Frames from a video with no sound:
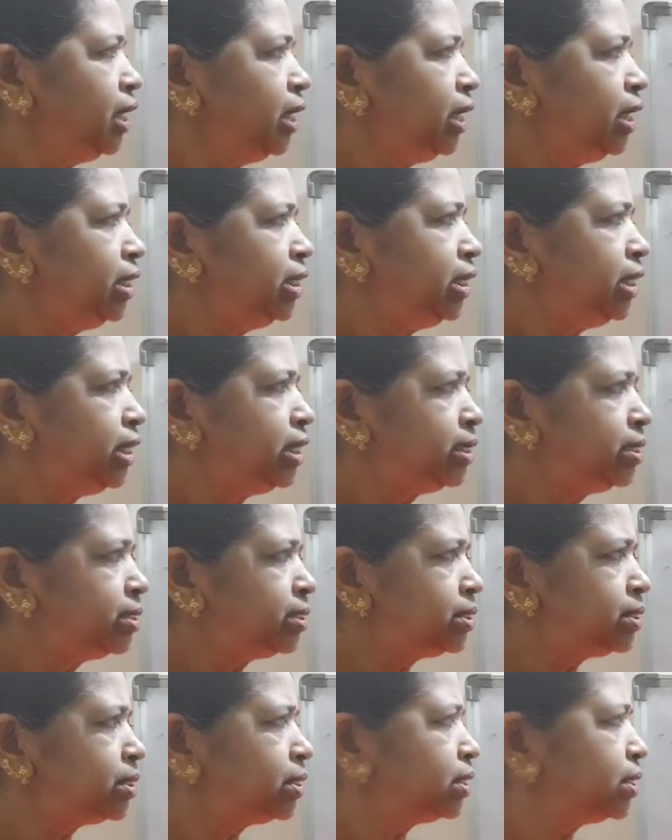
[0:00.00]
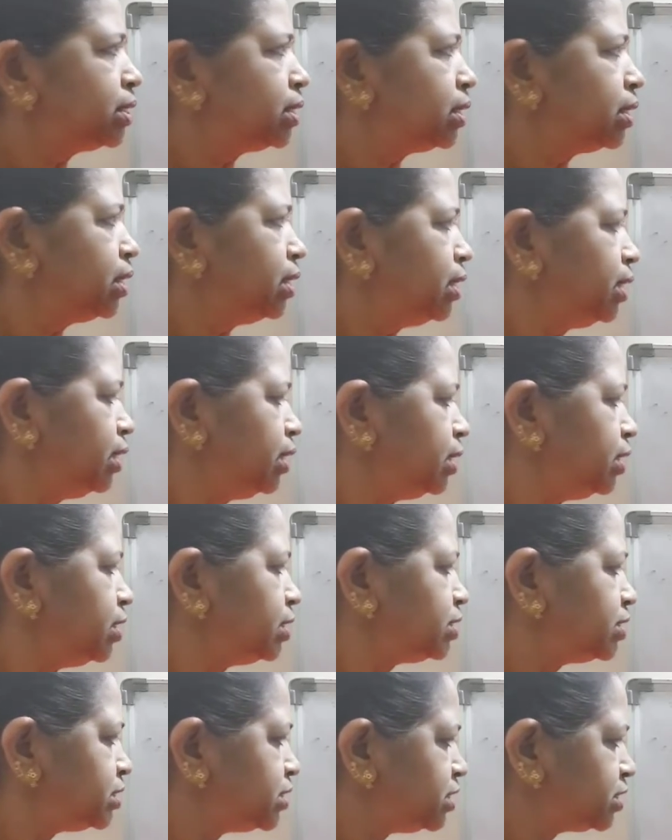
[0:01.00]
In this
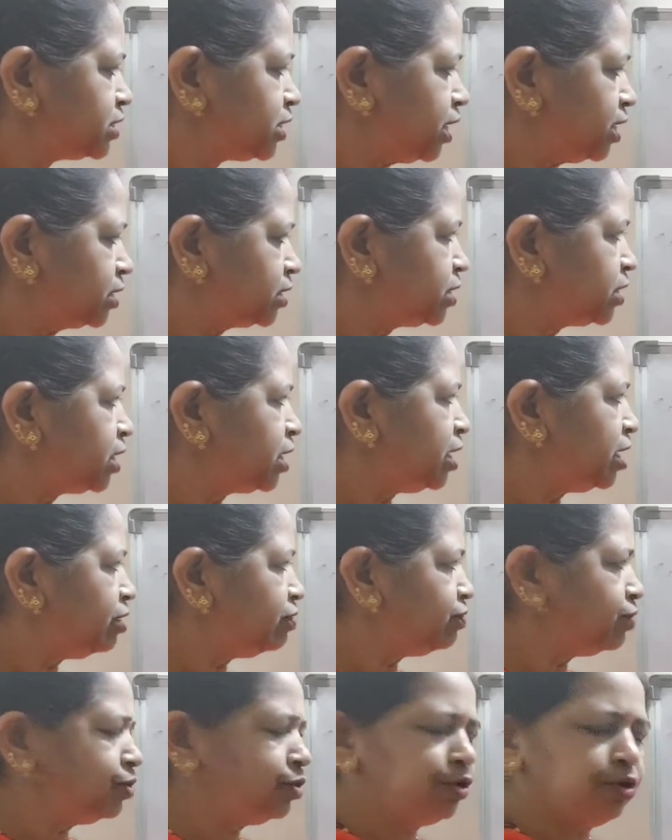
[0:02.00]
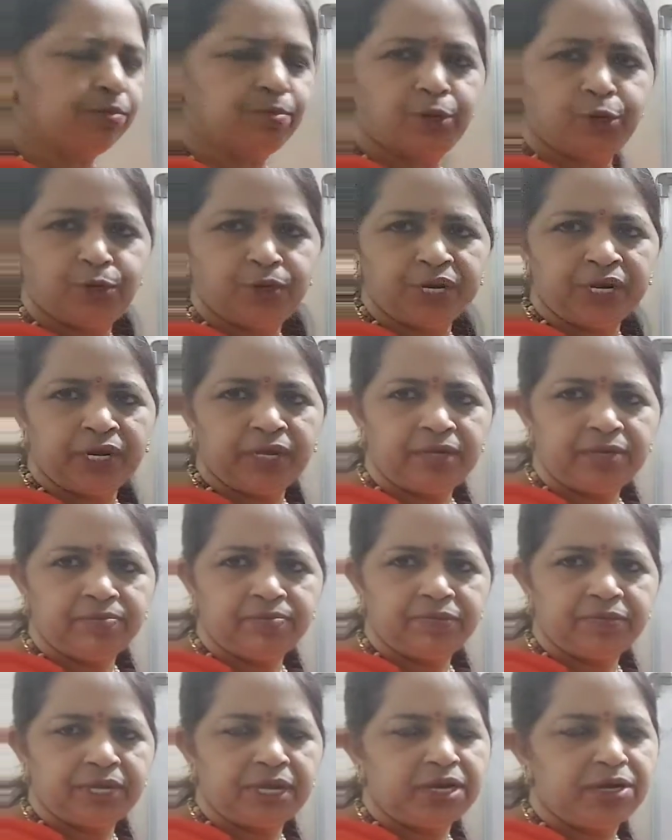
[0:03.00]
is the structure of butane,
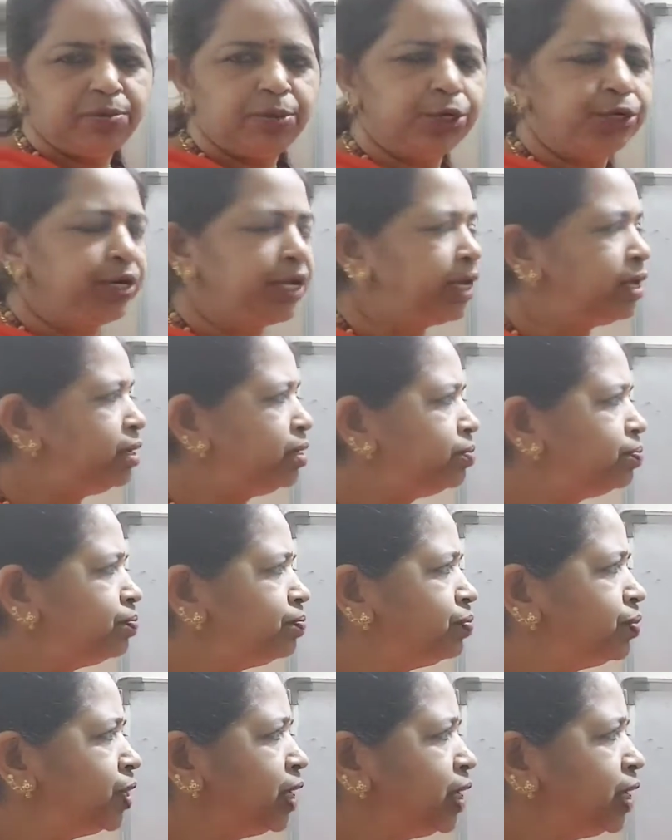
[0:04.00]
N-butane.